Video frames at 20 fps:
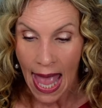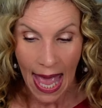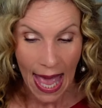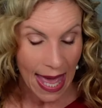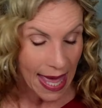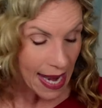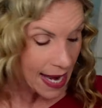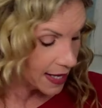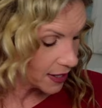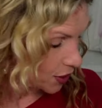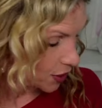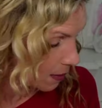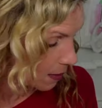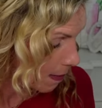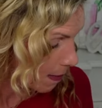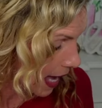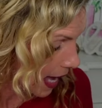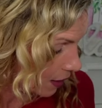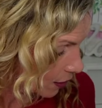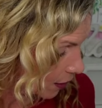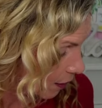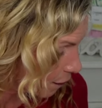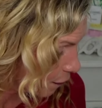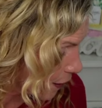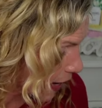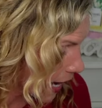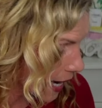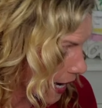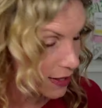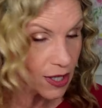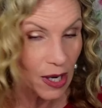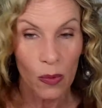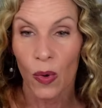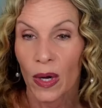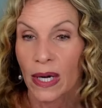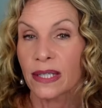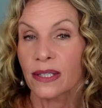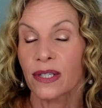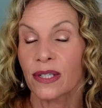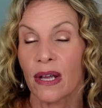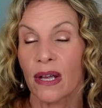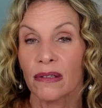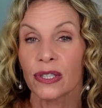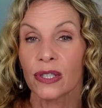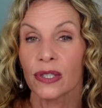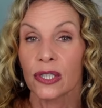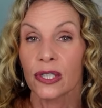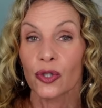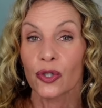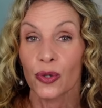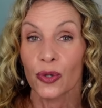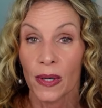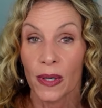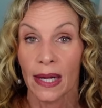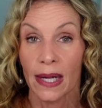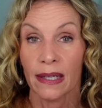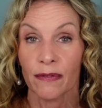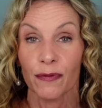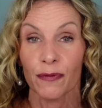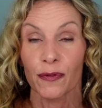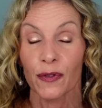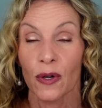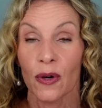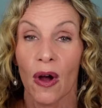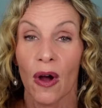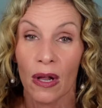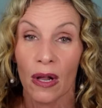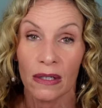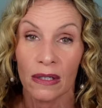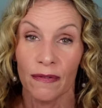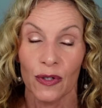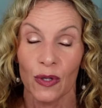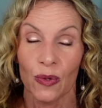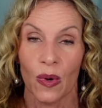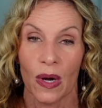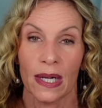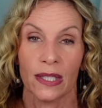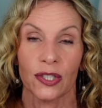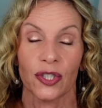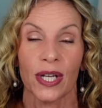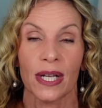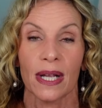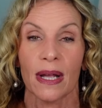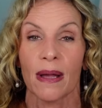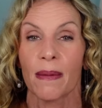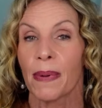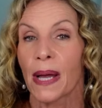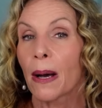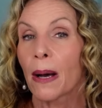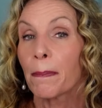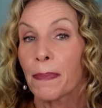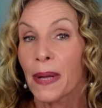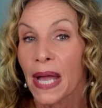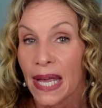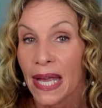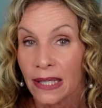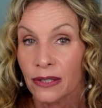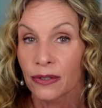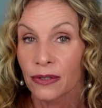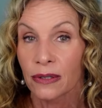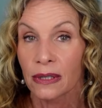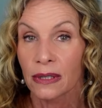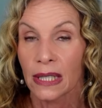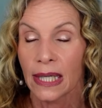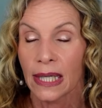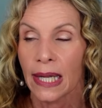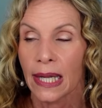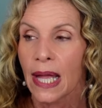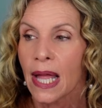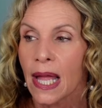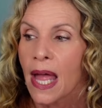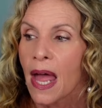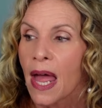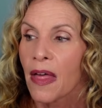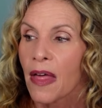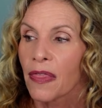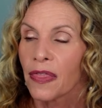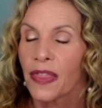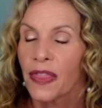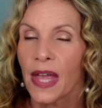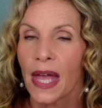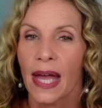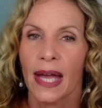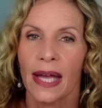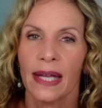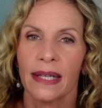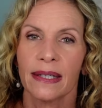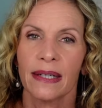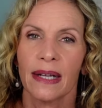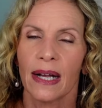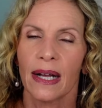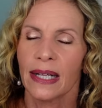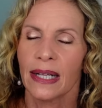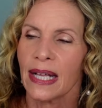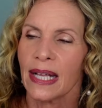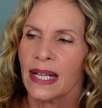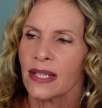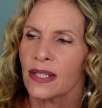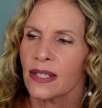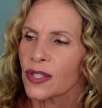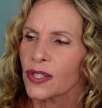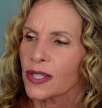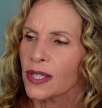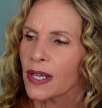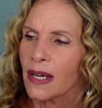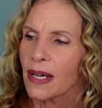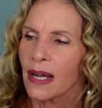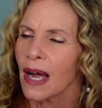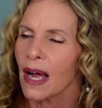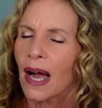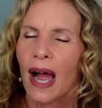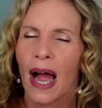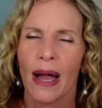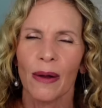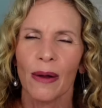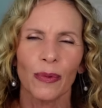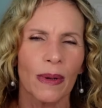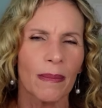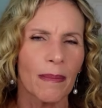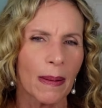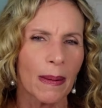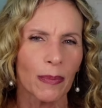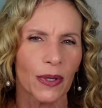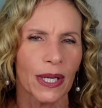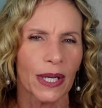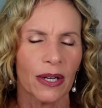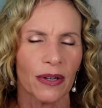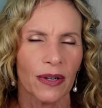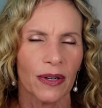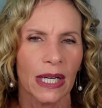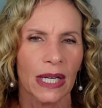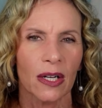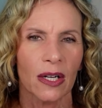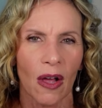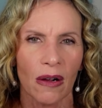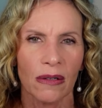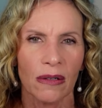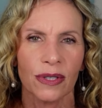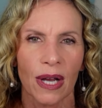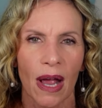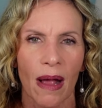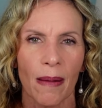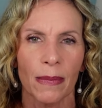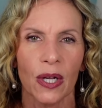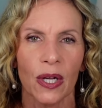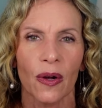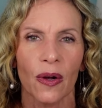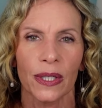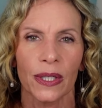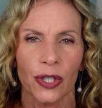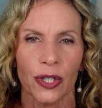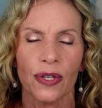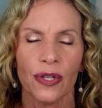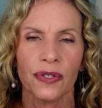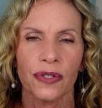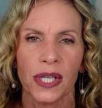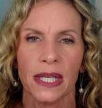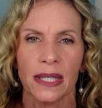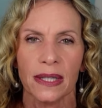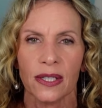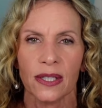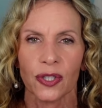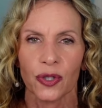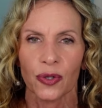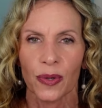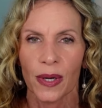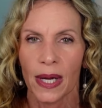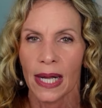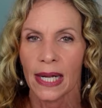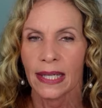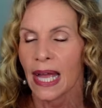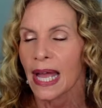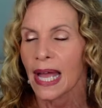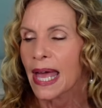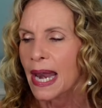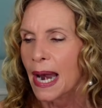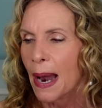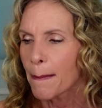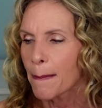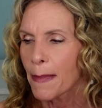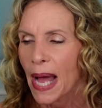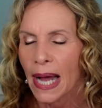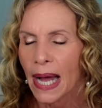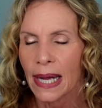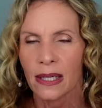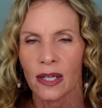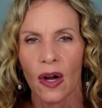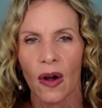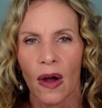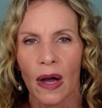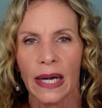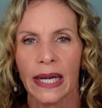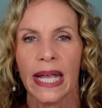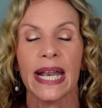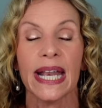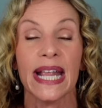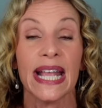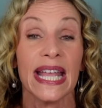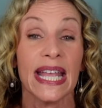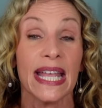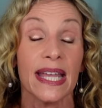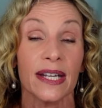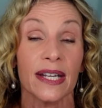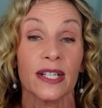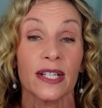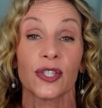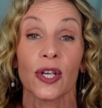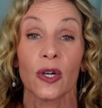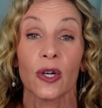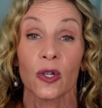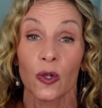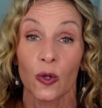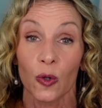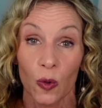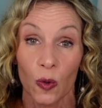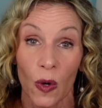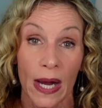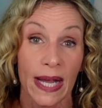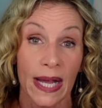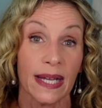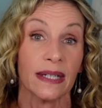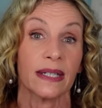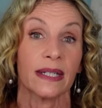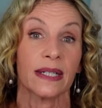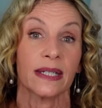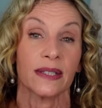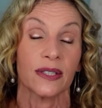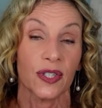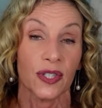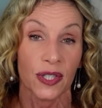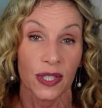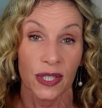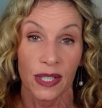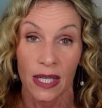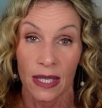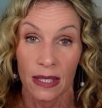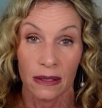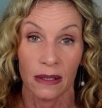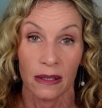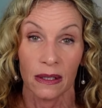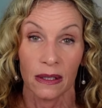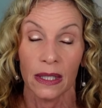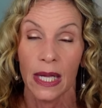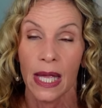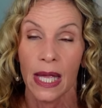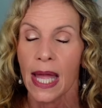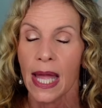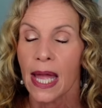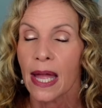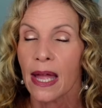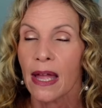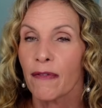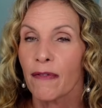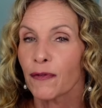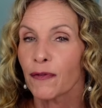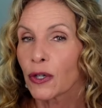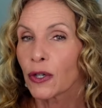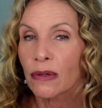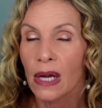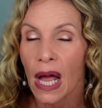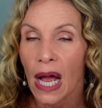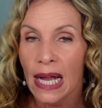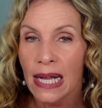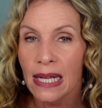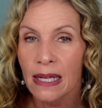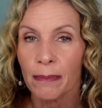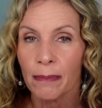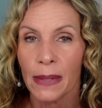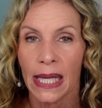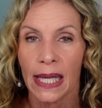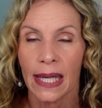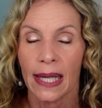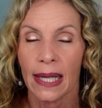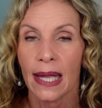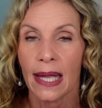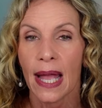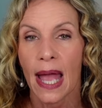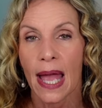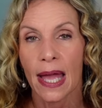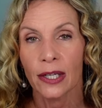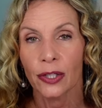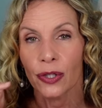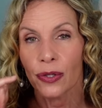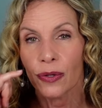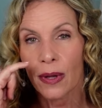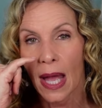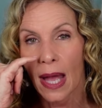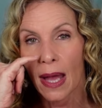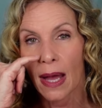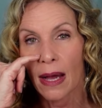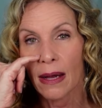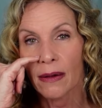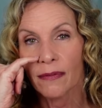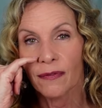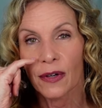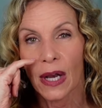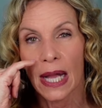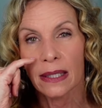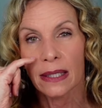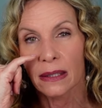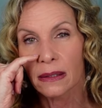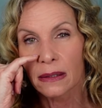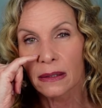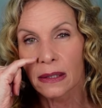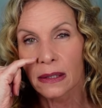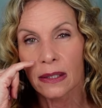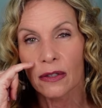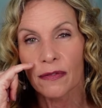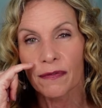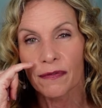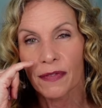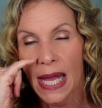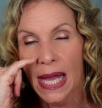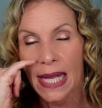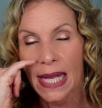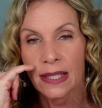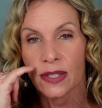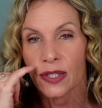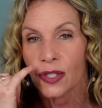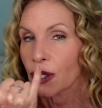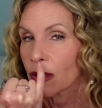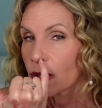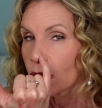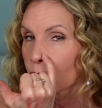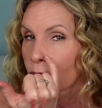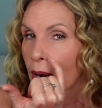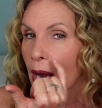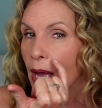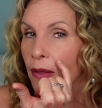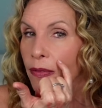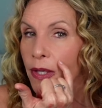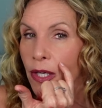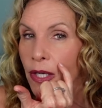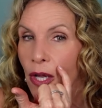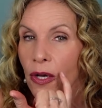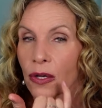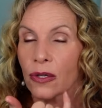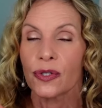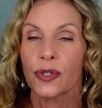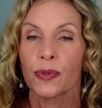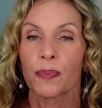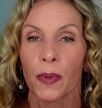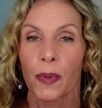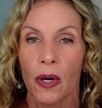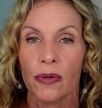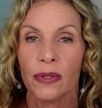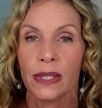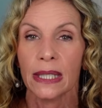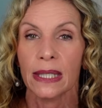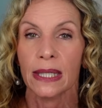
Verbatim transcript: And as a matter of fact, I want to tell you a trick for all of you watching about painterly that uh, is I remember hearing a long time ago and using this trick and I'm back on it. It is a great concealer. If you're like me and you have like little veins around the nose, broken